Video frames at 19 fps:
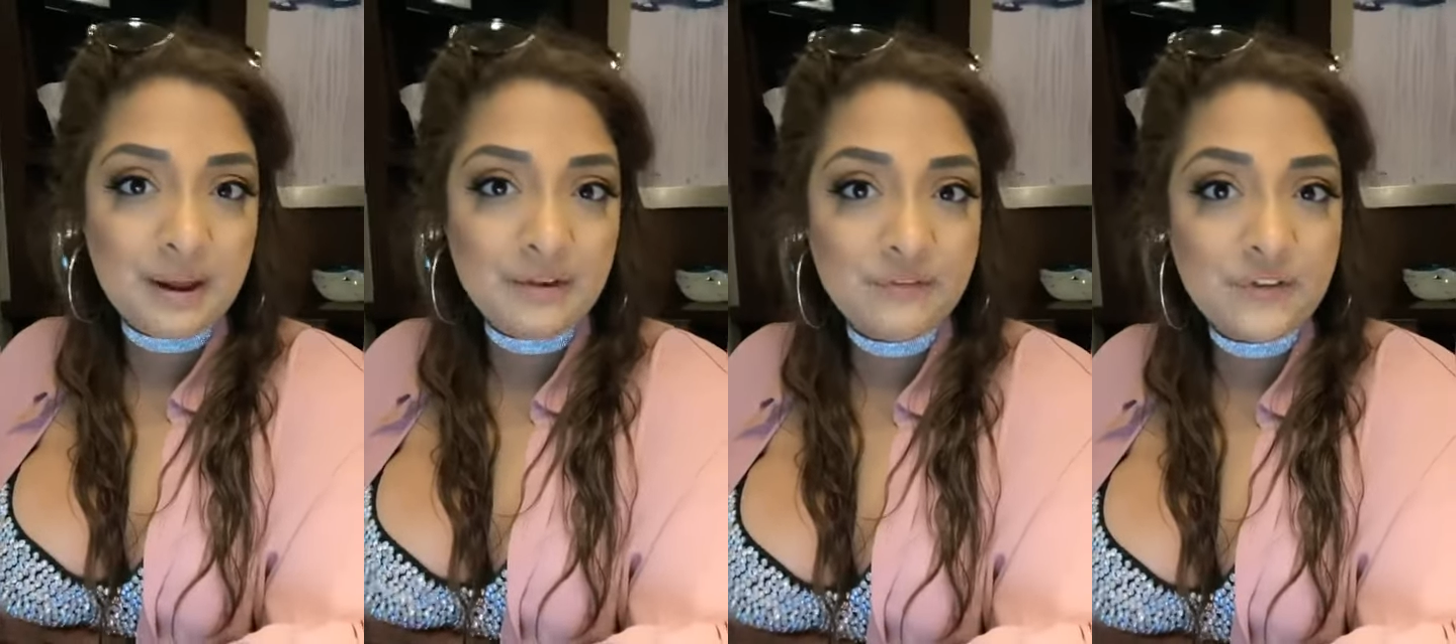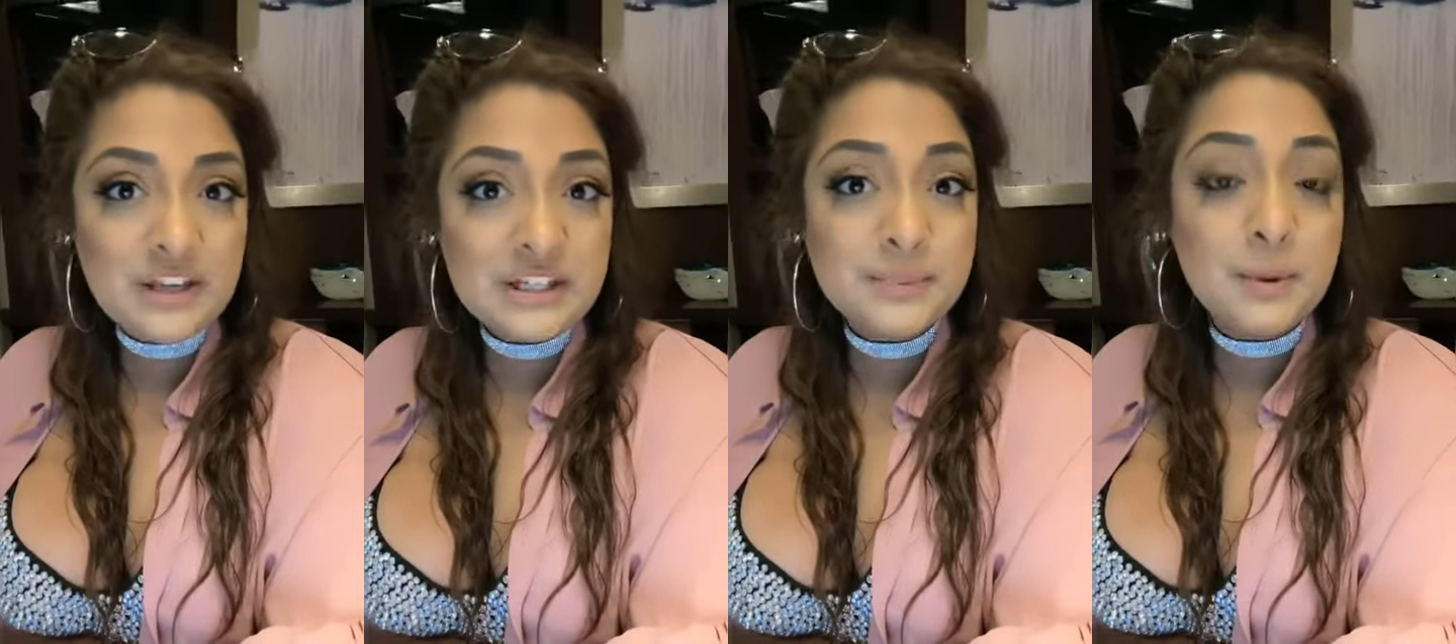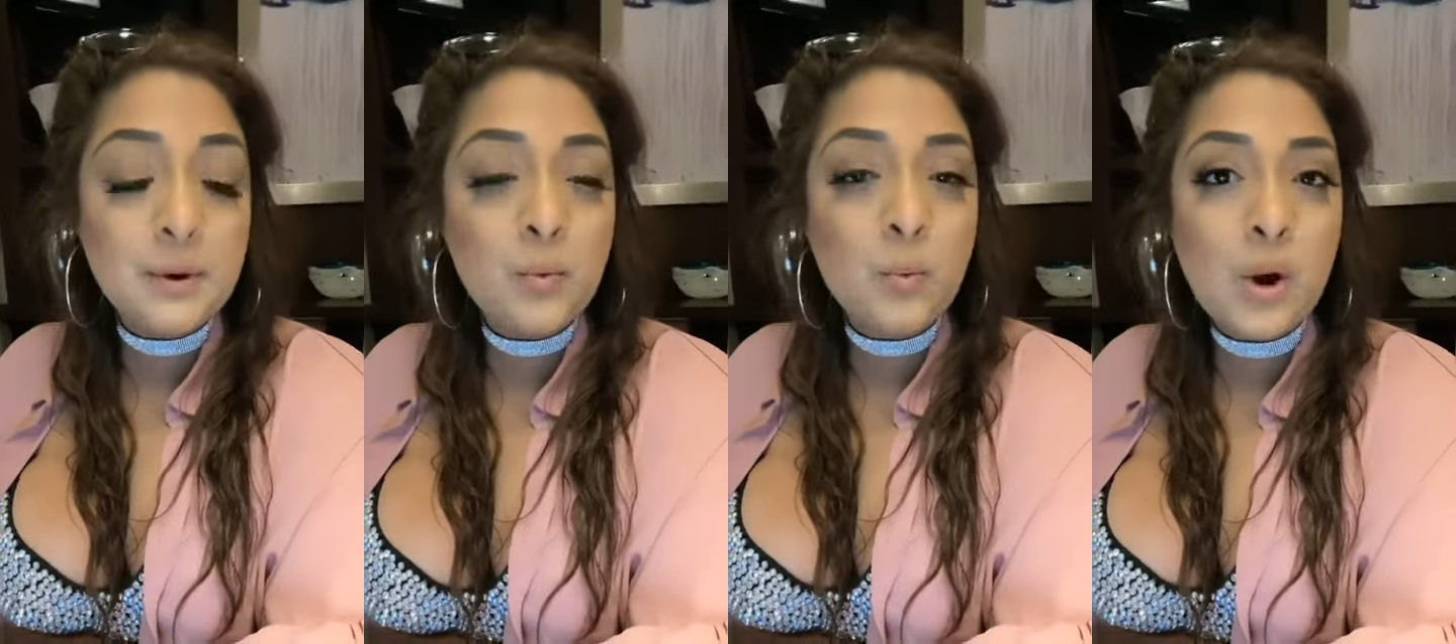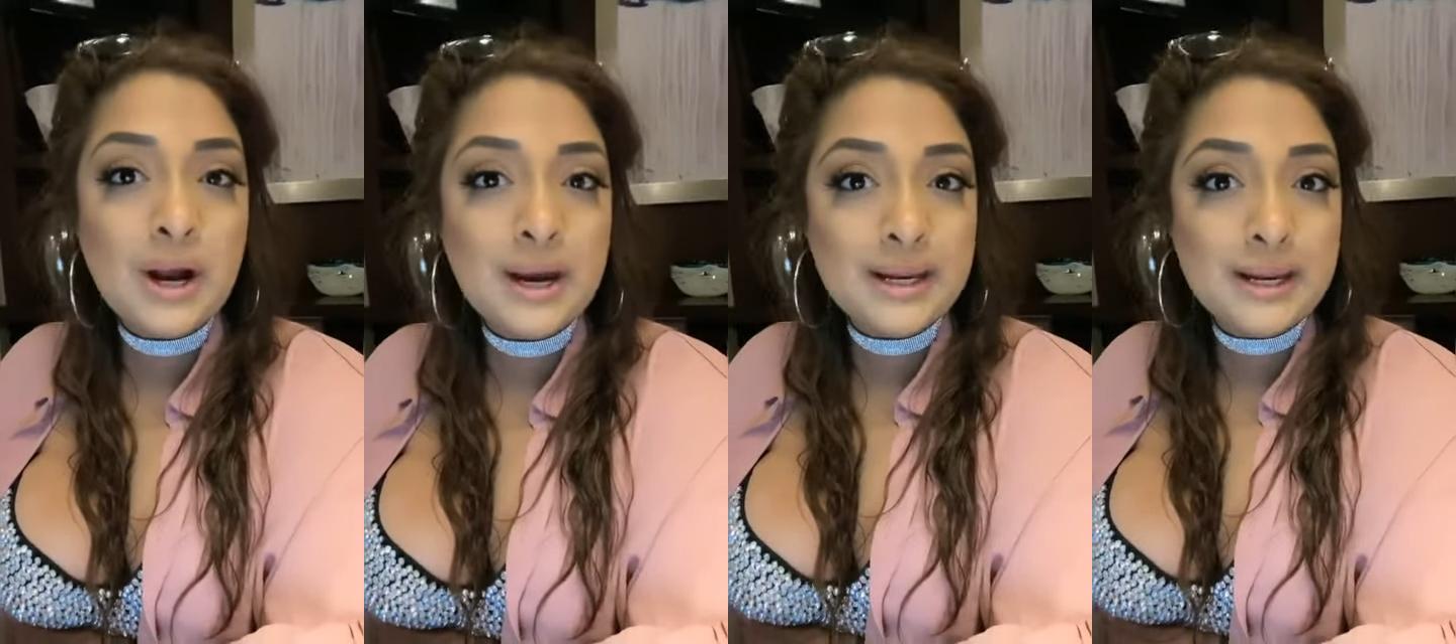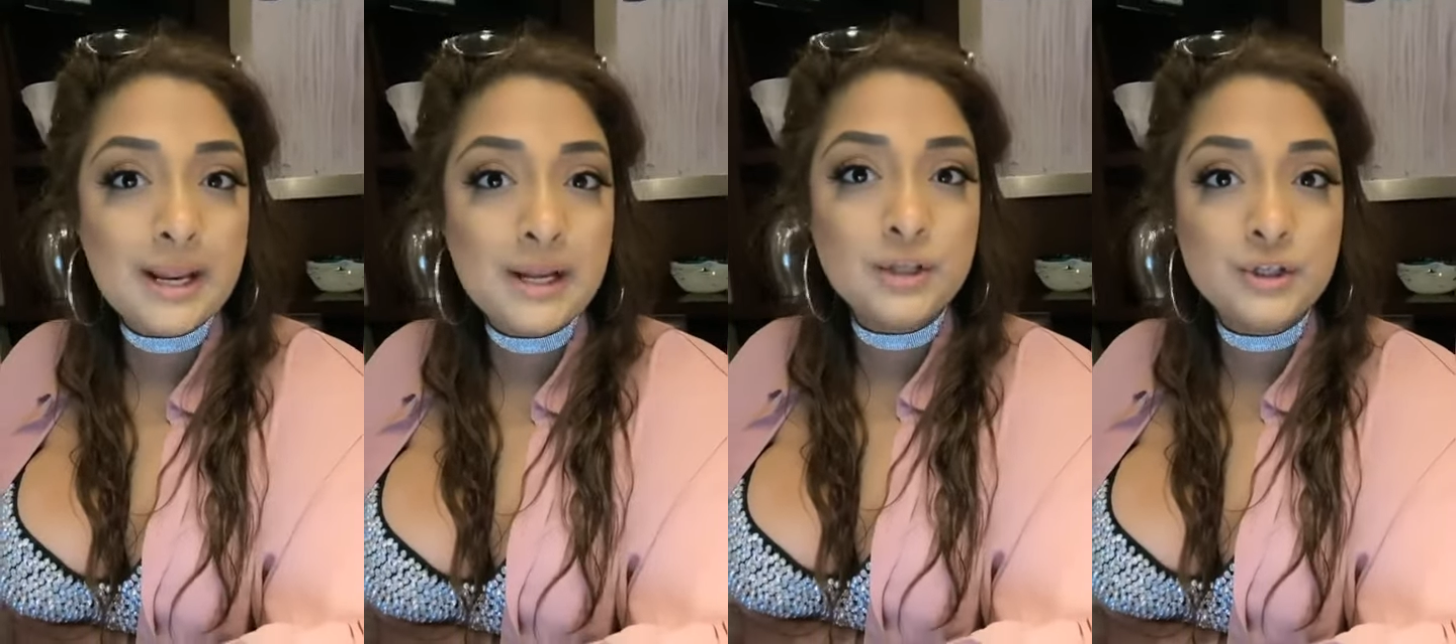Facebook. What
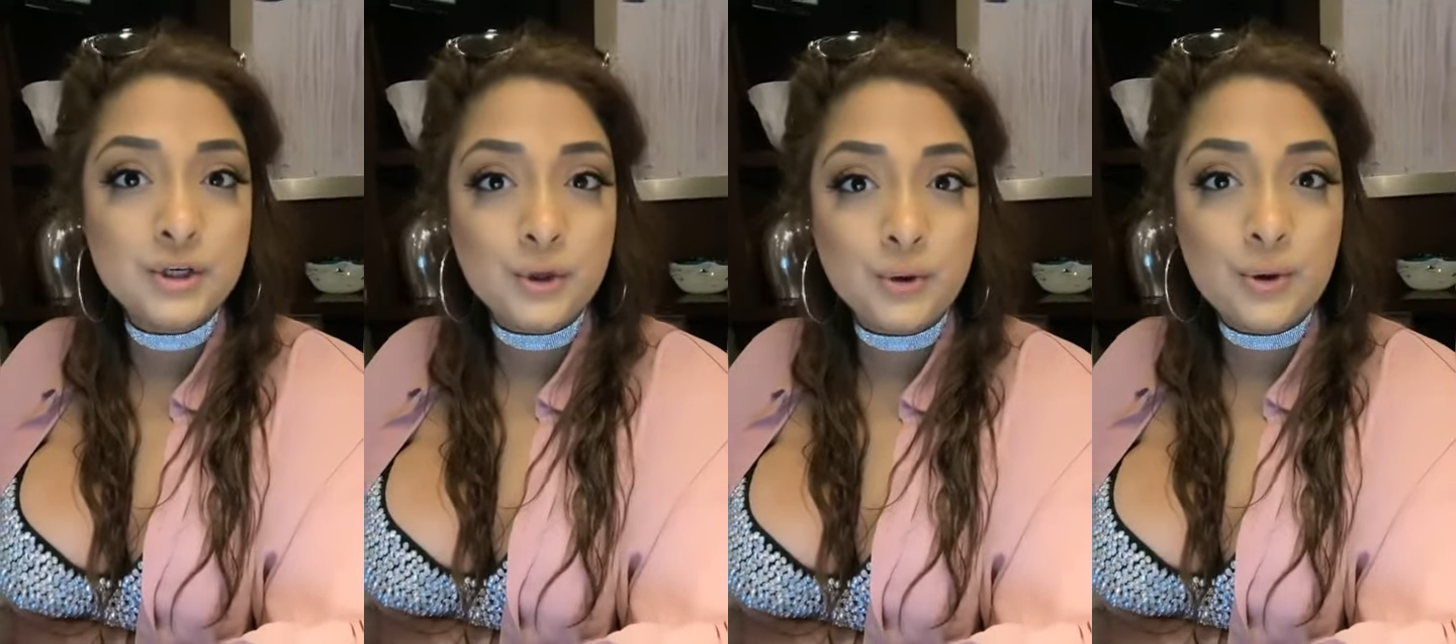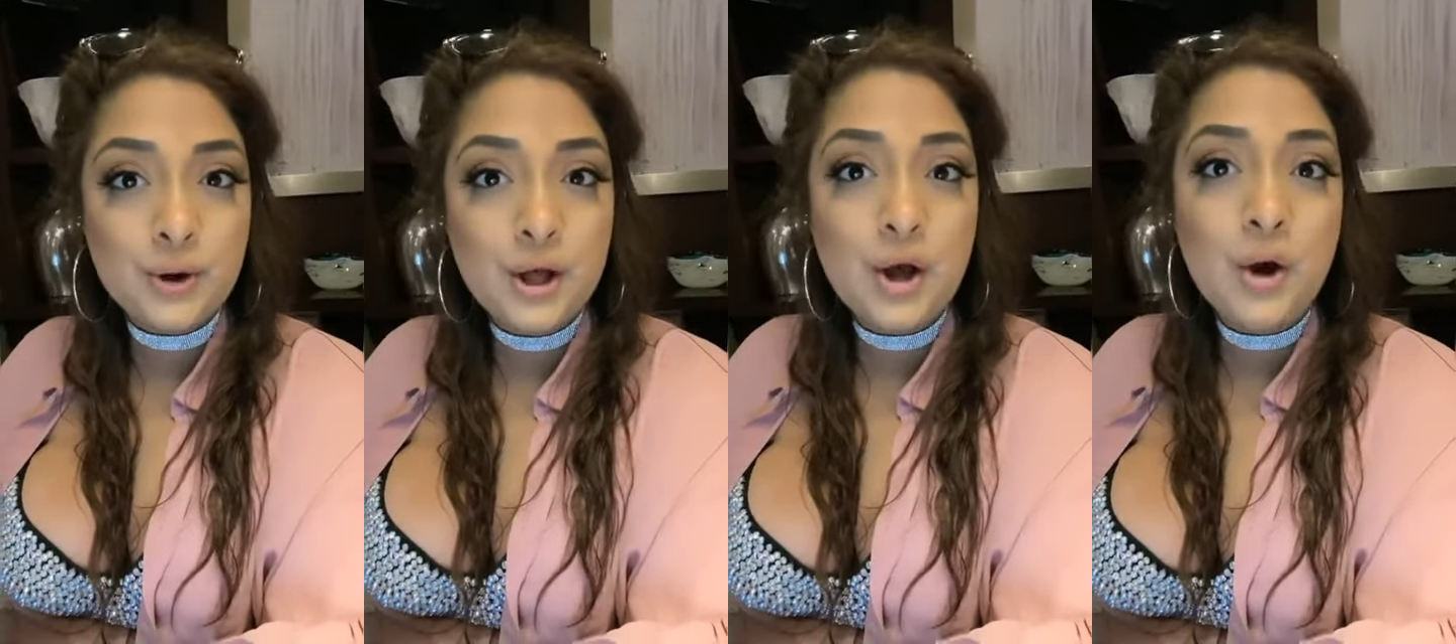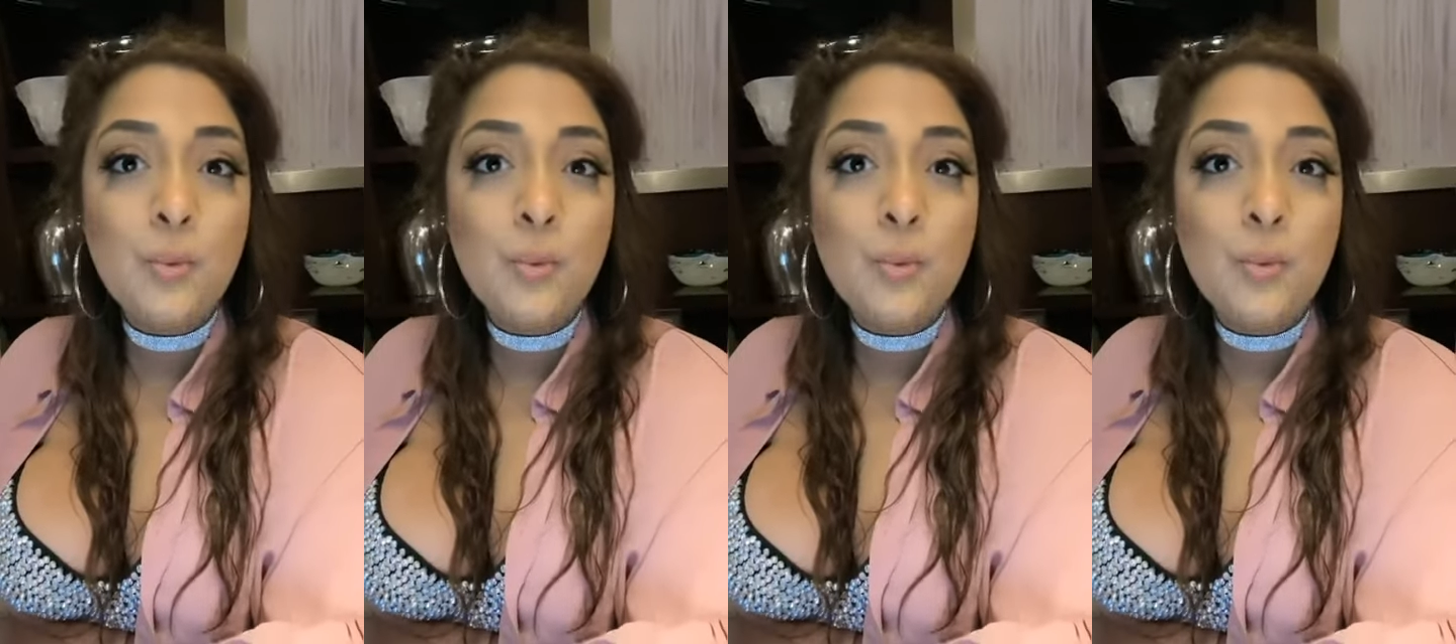can I do?